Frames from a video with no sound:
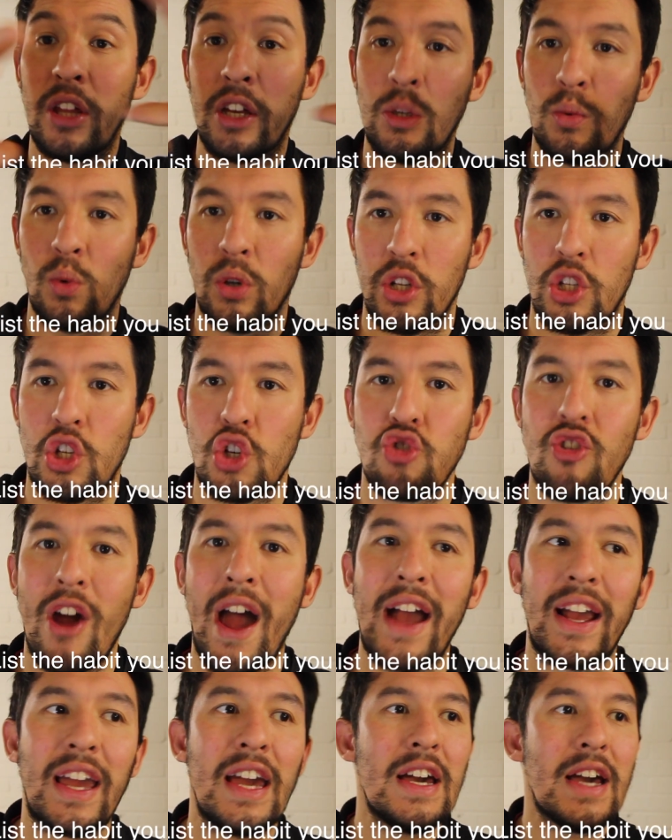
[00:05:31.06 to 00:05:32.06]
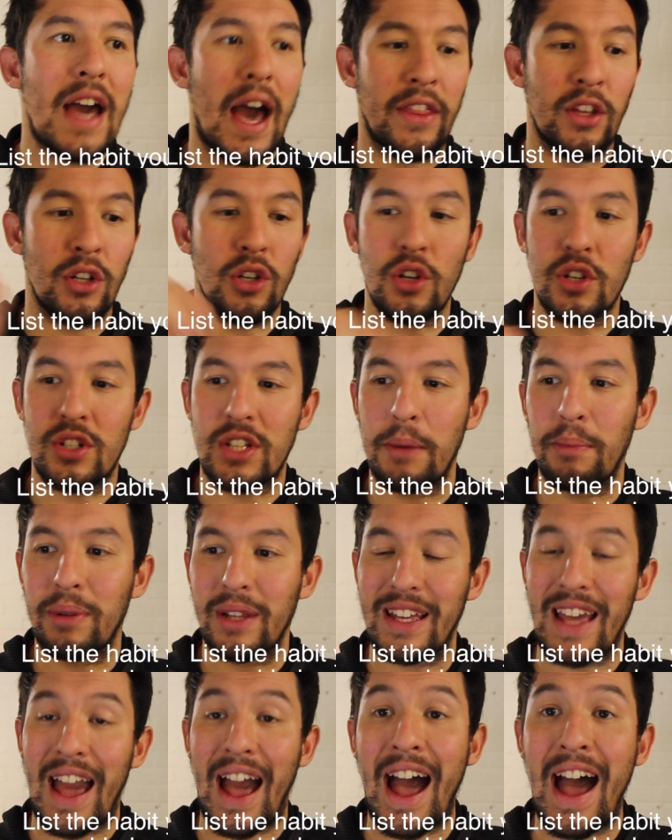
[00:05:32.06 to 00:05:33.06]
that you want to track, and then you
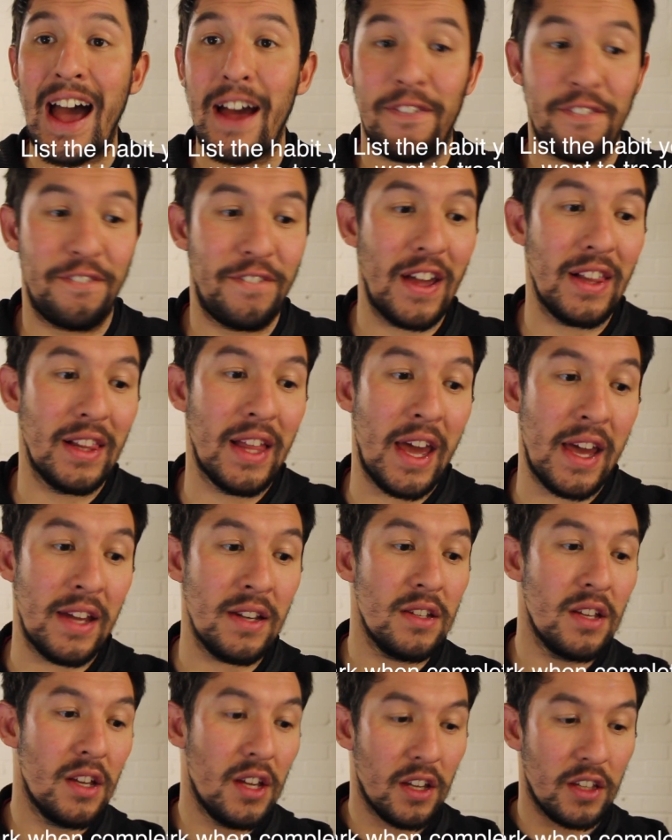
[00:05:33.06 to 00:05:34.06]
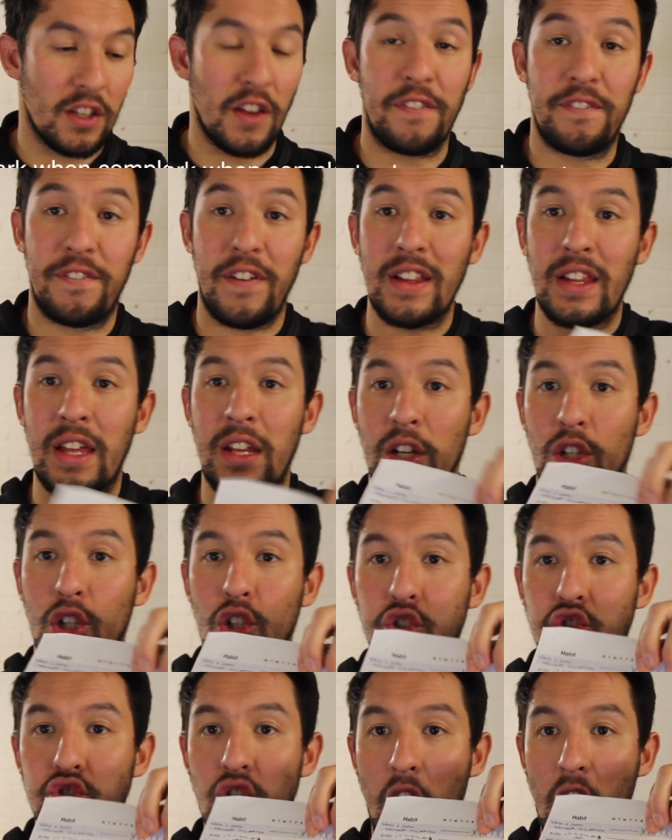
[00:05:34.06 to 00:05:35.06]
simply fill in a
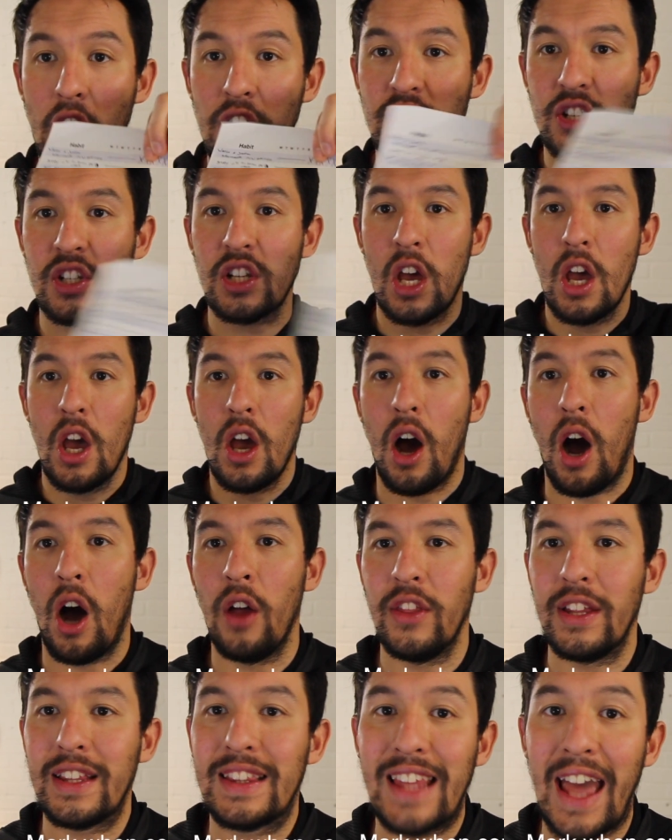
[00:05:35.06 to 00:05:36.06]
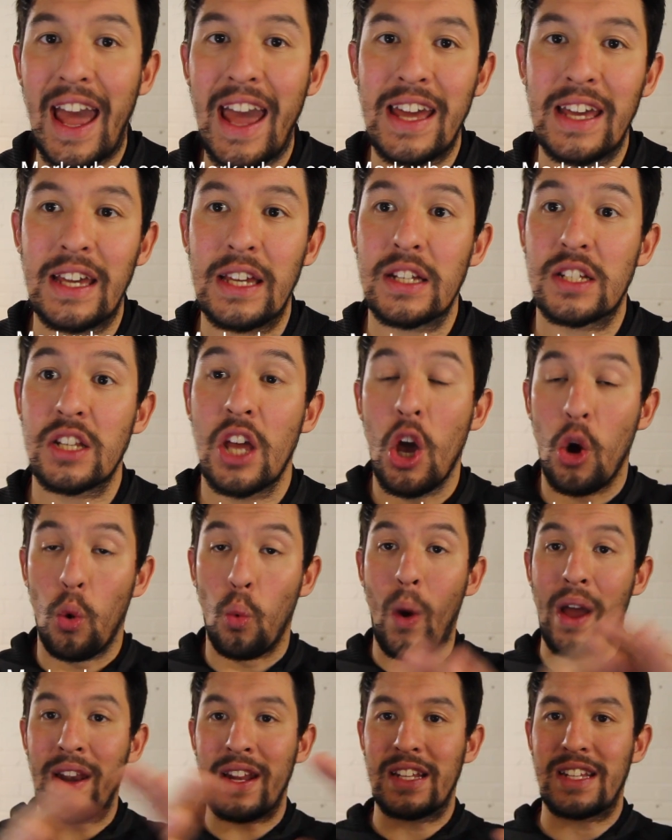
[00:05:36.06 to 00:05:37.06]
cross on the days
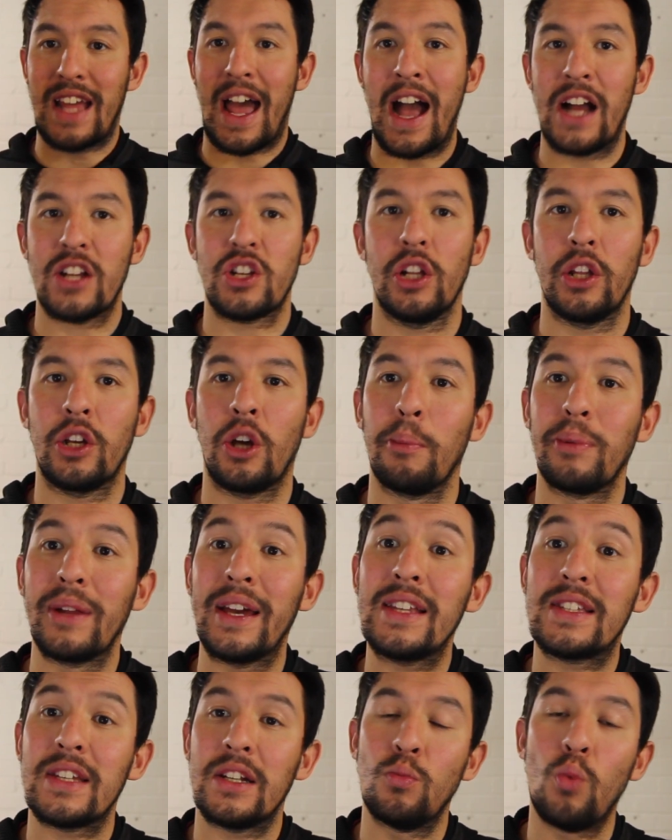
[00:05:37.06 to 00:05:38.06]
when it's actually completed.